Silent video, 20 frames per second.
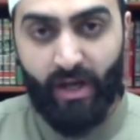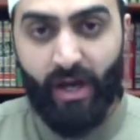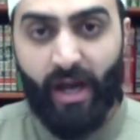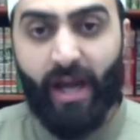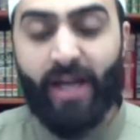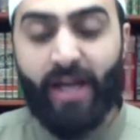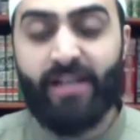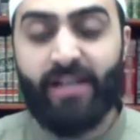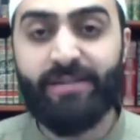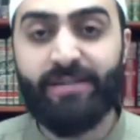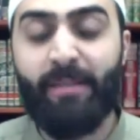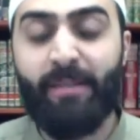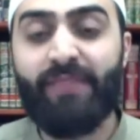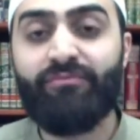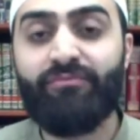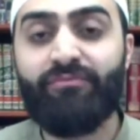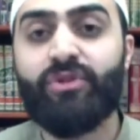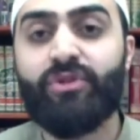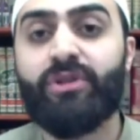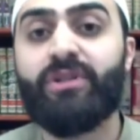His
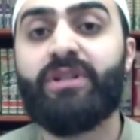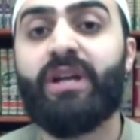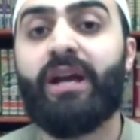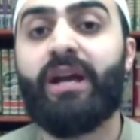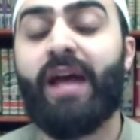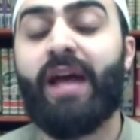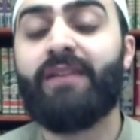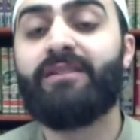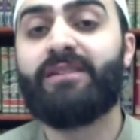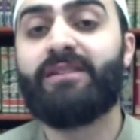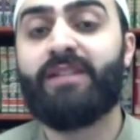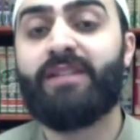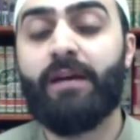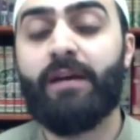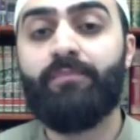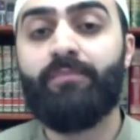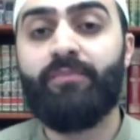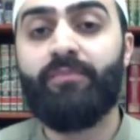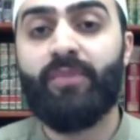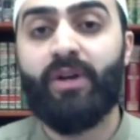men turned against
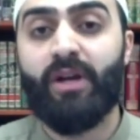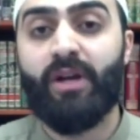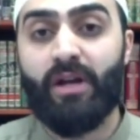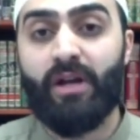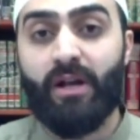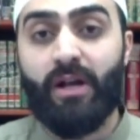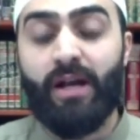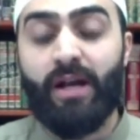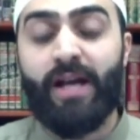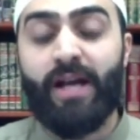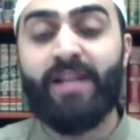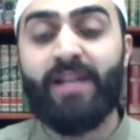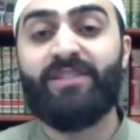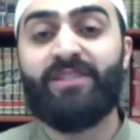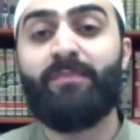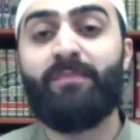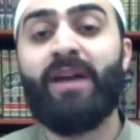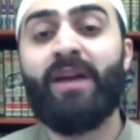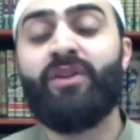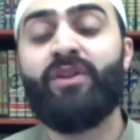him. His
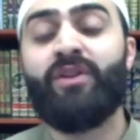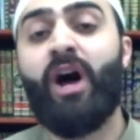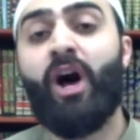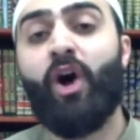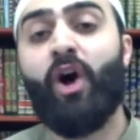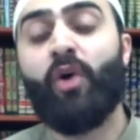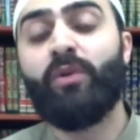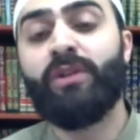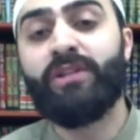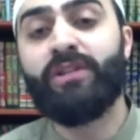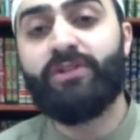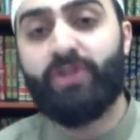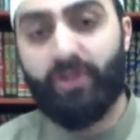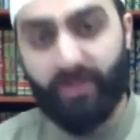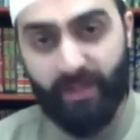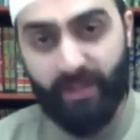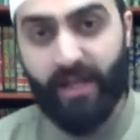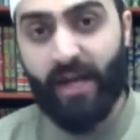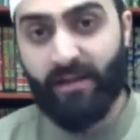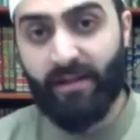men not only
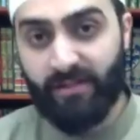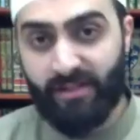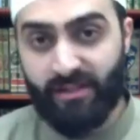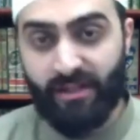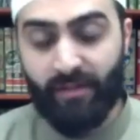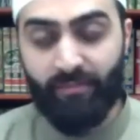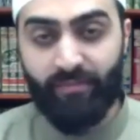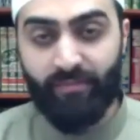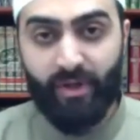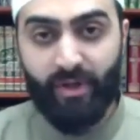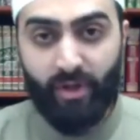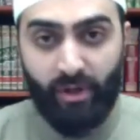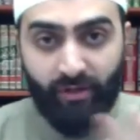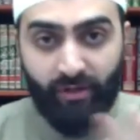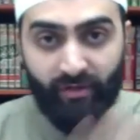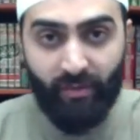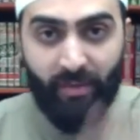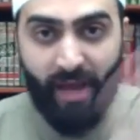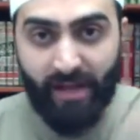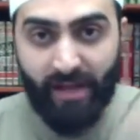turned against him, they could
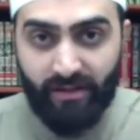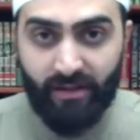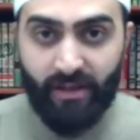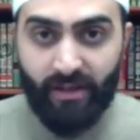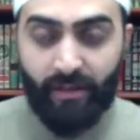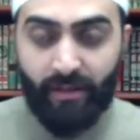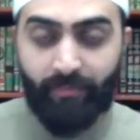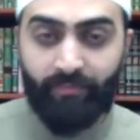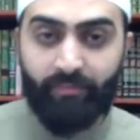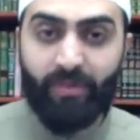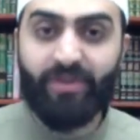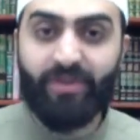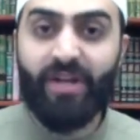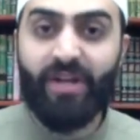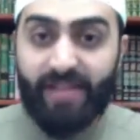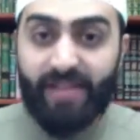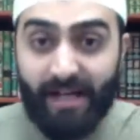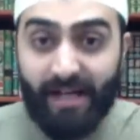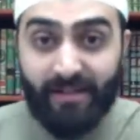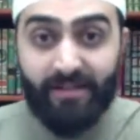have abandoned him, but they
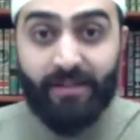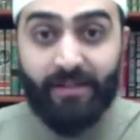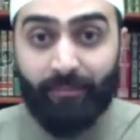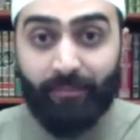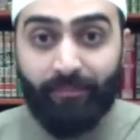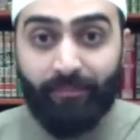attacked him.